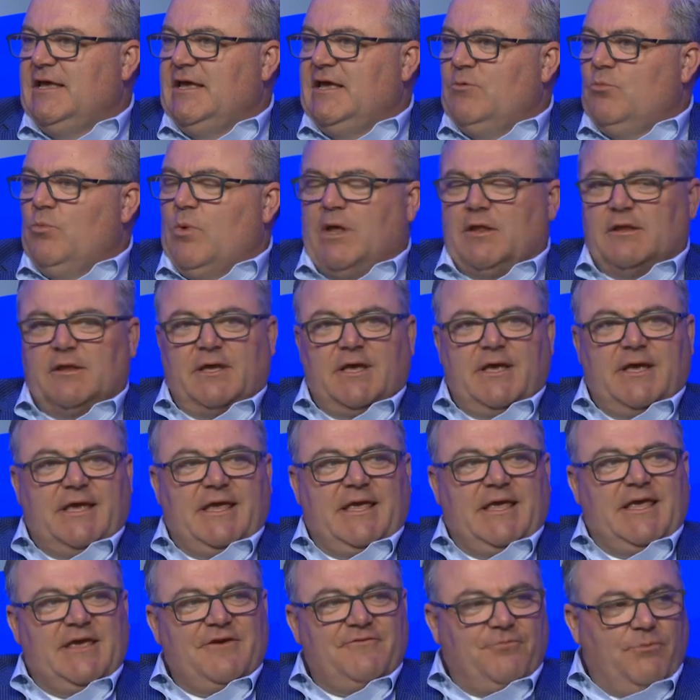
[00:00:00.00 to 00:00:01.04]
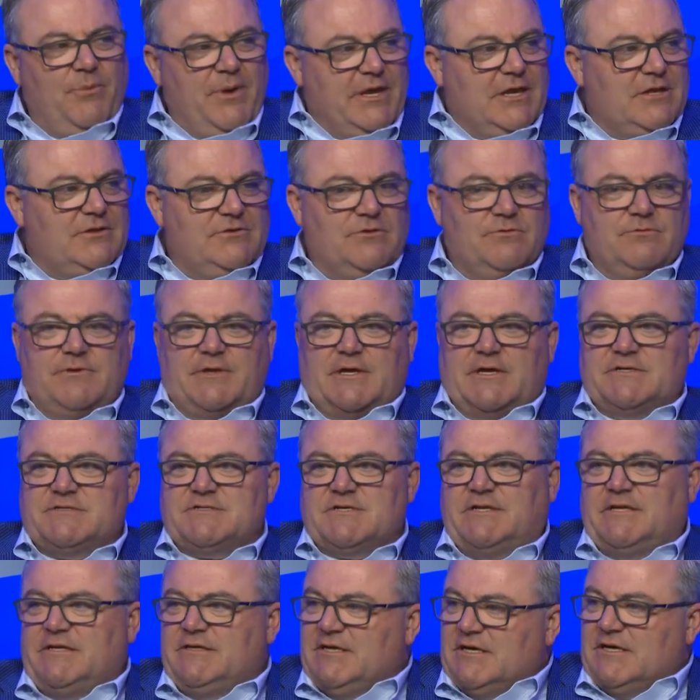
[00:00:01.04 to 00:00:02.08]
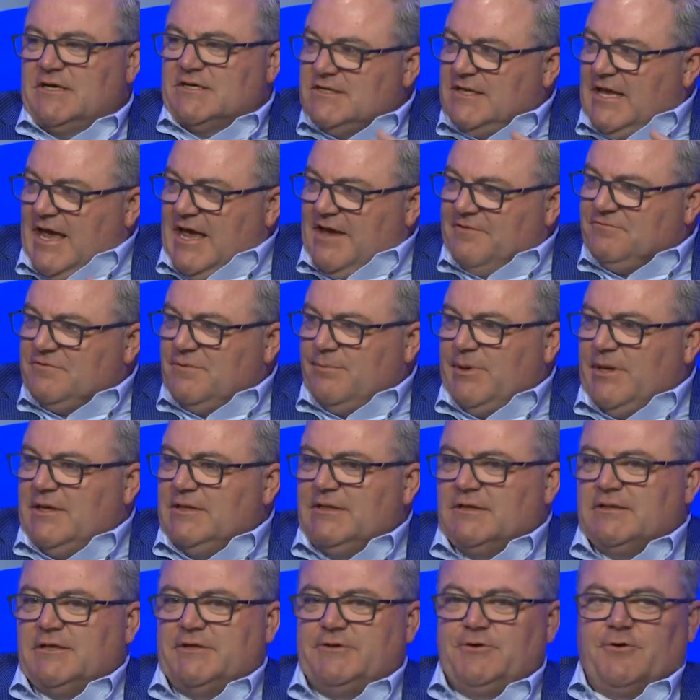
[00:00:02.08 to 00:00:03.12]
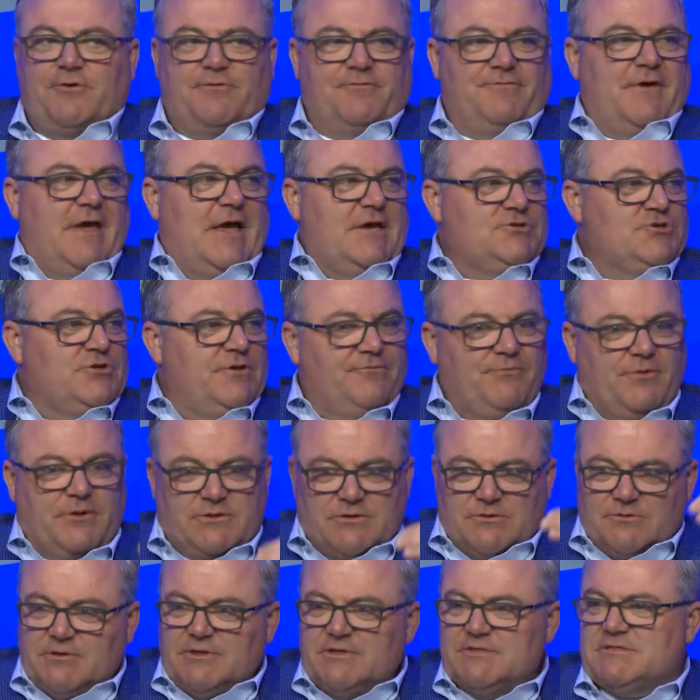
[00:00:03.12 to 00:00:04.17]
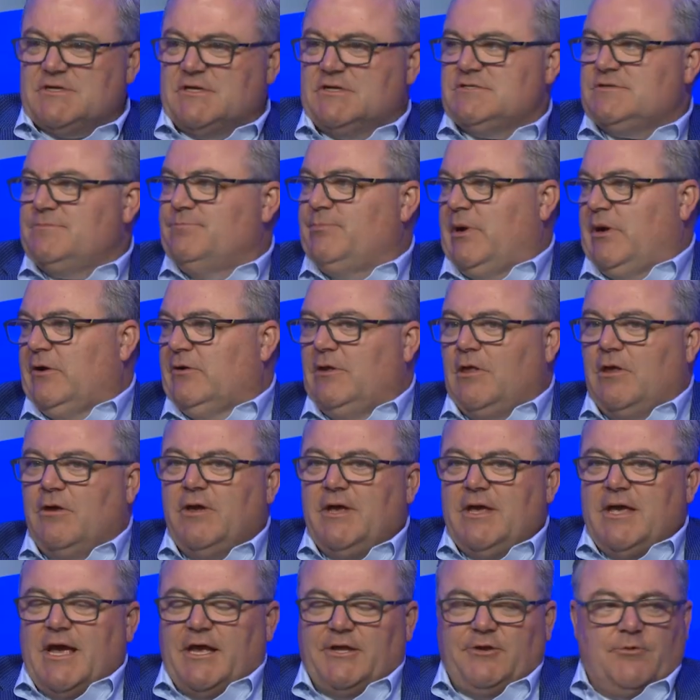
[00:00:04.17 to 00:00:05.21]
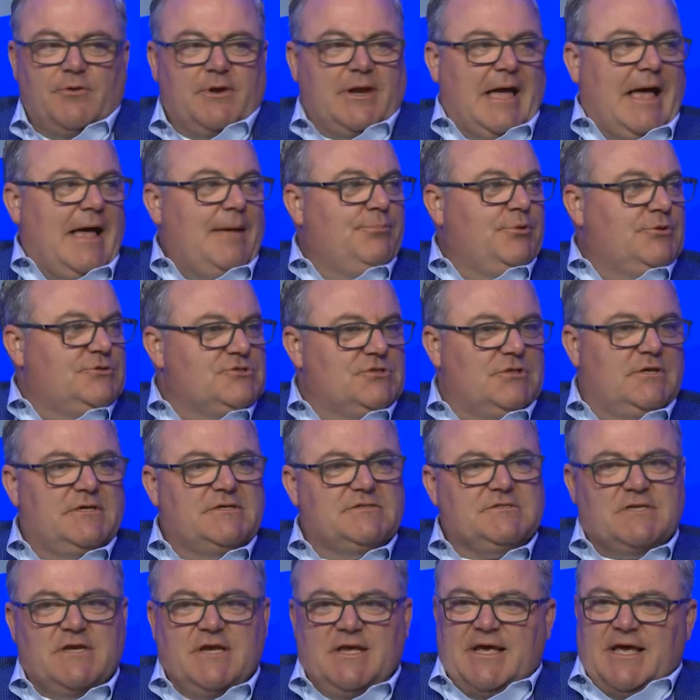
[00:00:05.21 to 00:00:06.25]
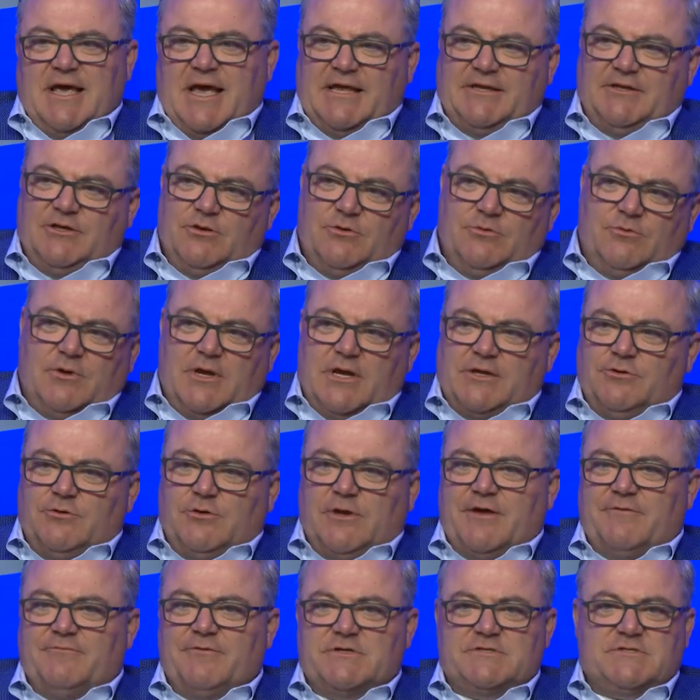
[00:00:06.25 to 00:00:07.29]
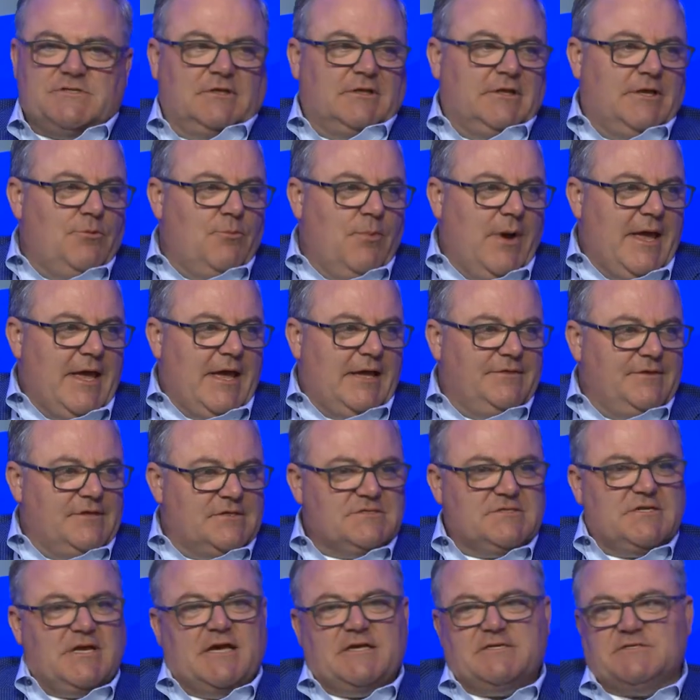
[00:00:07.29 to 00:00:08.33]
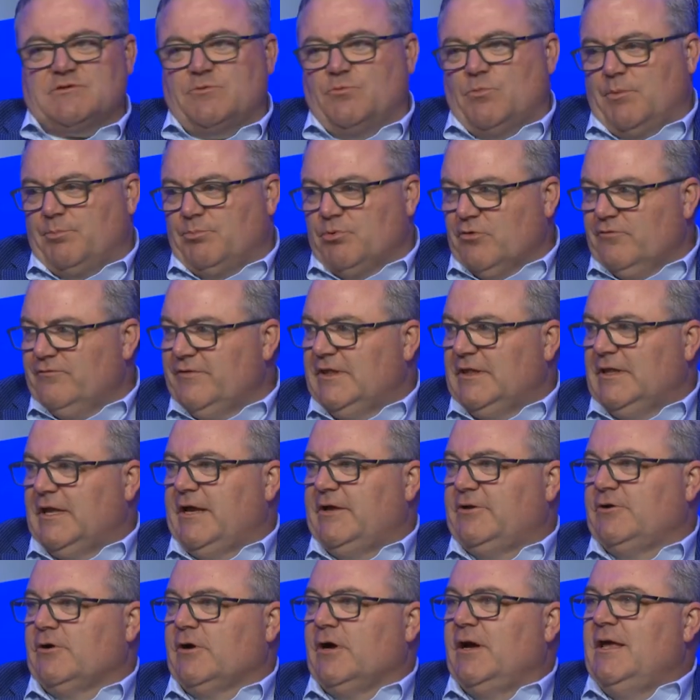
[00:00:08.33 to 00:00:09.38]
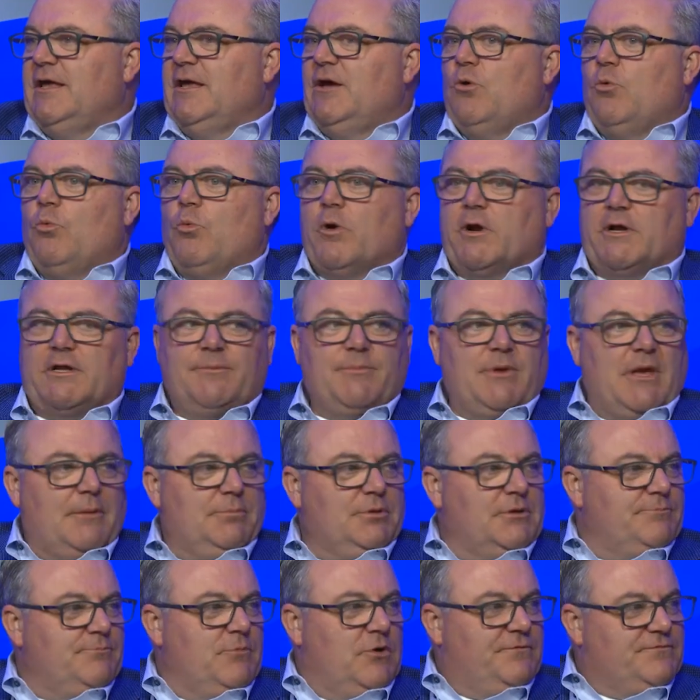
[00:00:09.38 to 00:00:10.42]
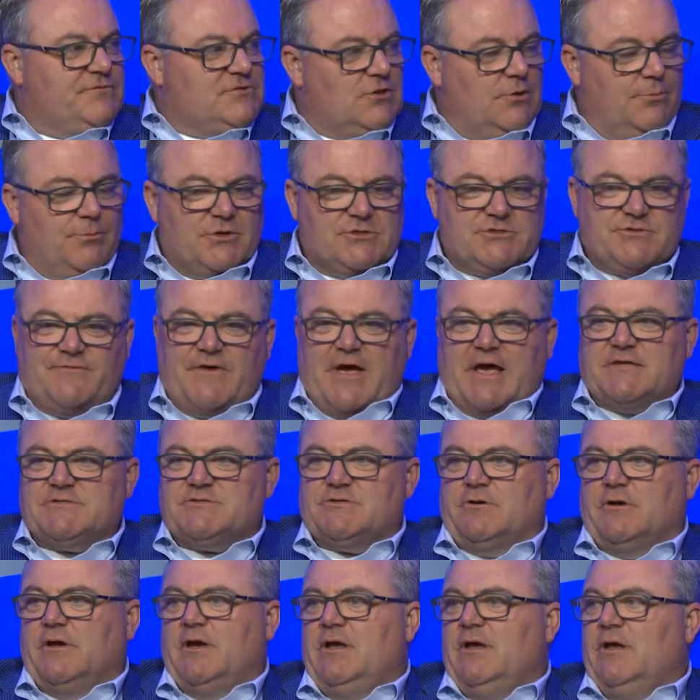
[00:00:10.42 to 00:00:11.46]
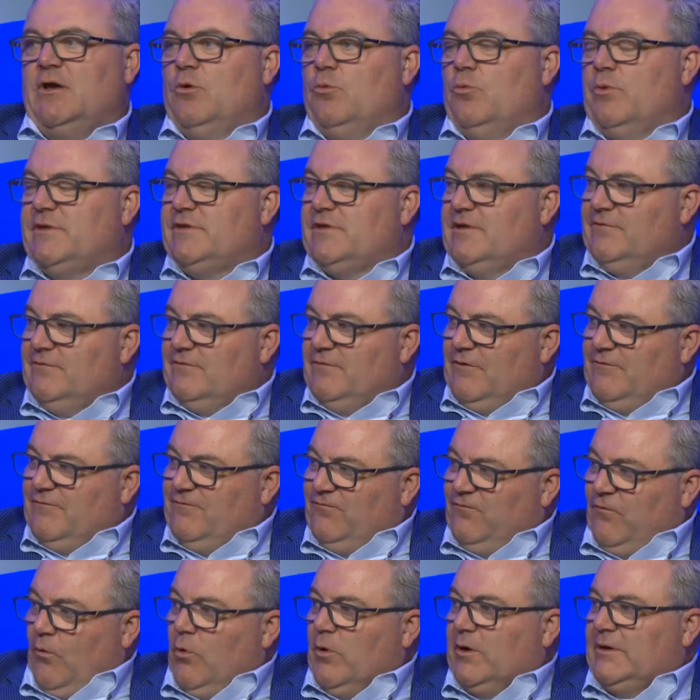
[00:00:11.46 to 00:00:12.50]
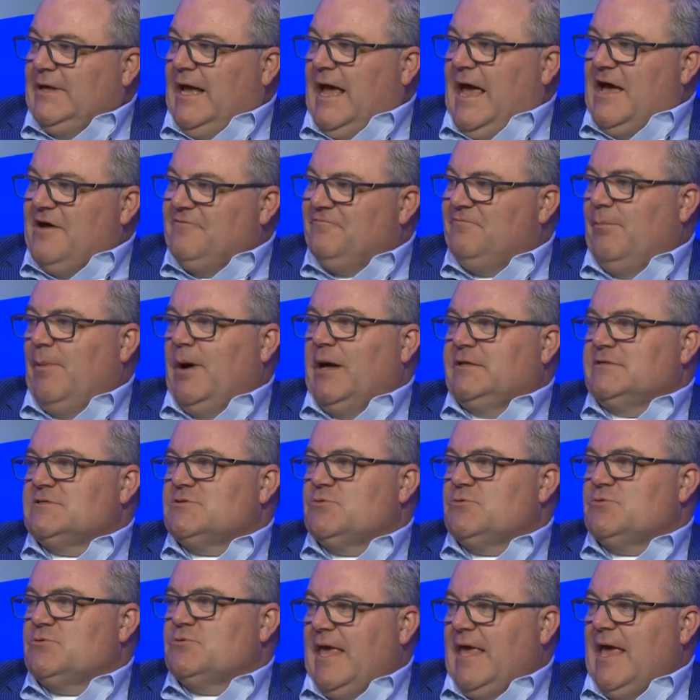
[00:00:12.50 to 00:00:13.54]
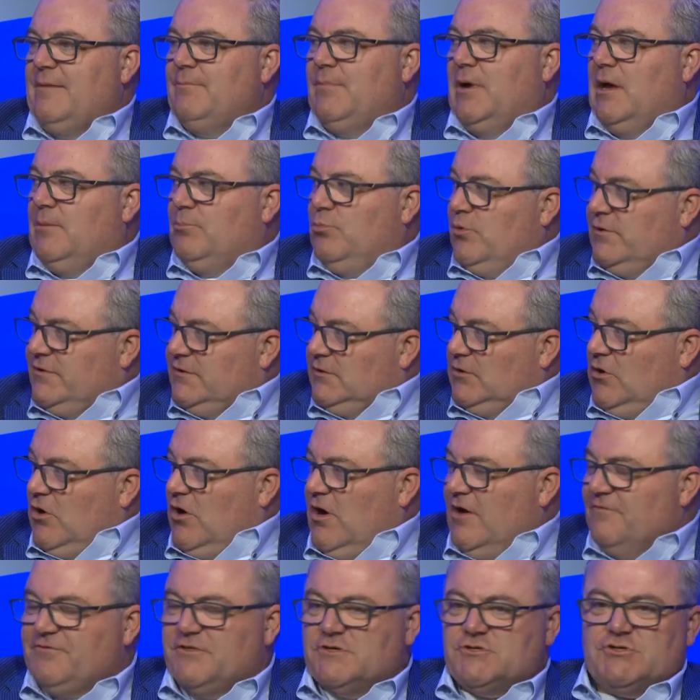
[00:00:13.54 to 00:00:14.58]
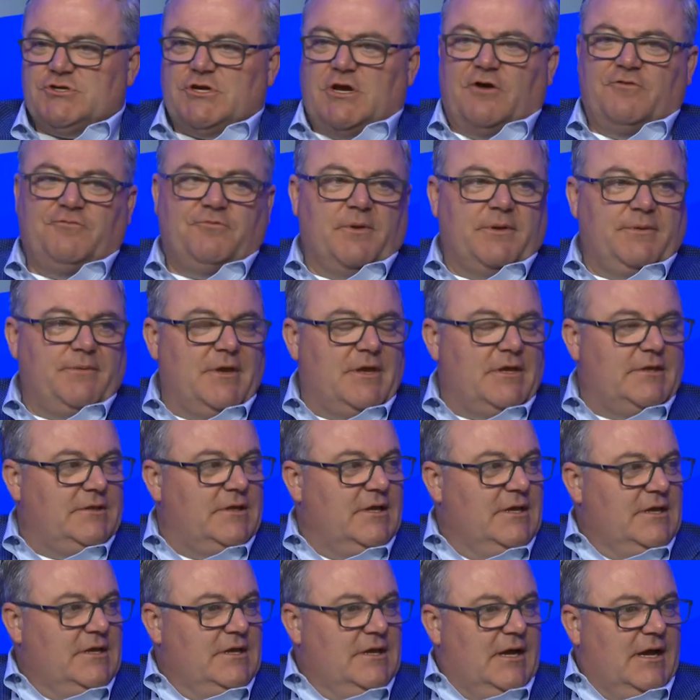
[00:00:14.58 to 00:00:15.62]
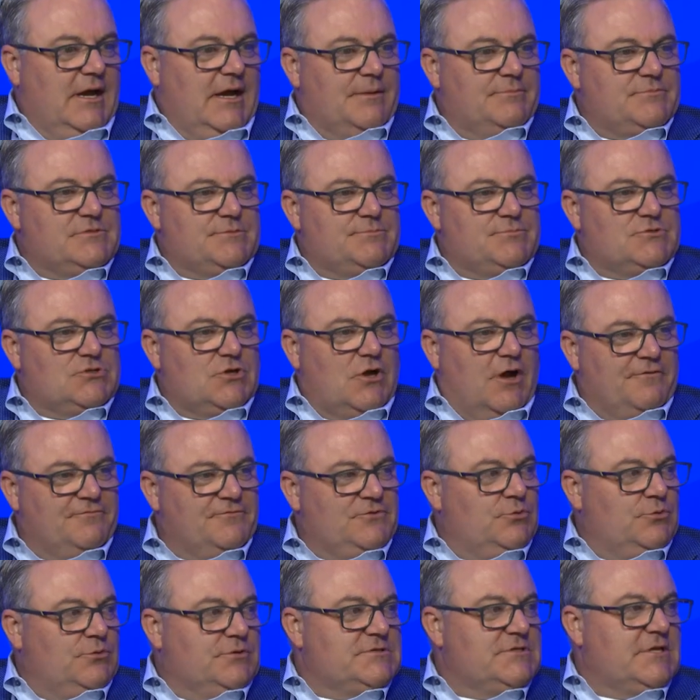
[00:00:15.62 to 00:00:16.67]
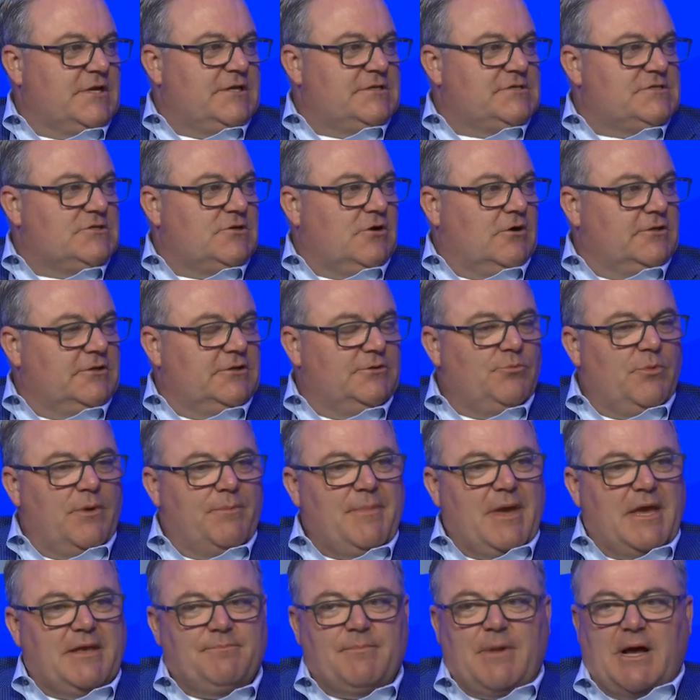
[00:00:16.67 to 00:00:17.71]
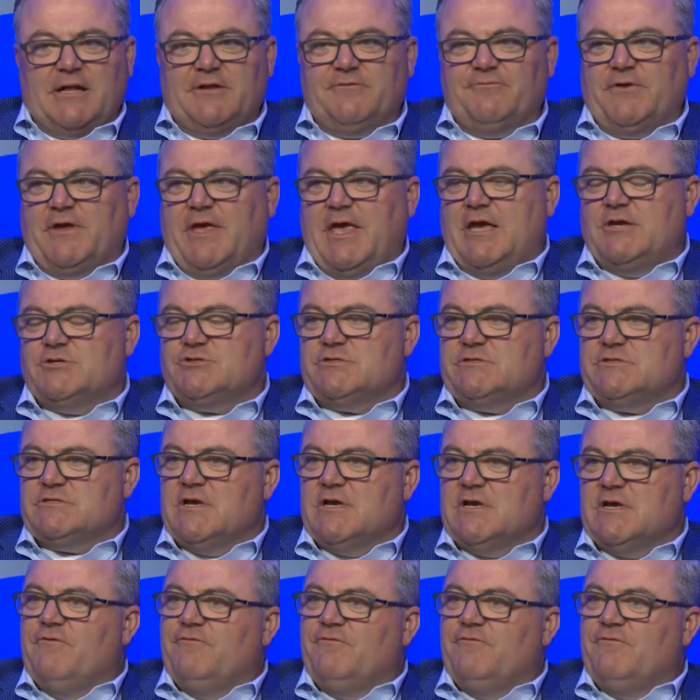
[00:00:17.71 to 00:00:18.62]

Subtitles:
well, if we can do this, and it doesn't have to be in a linear fashion, if we do these things in parallel and you accomplish this and you give us a leeway on this test and we'll prove it later, we're going to be able to move so much faster. Within 4.5 months, we came up with an off-the-shelf. We did some soft tools to get started. We made modifications.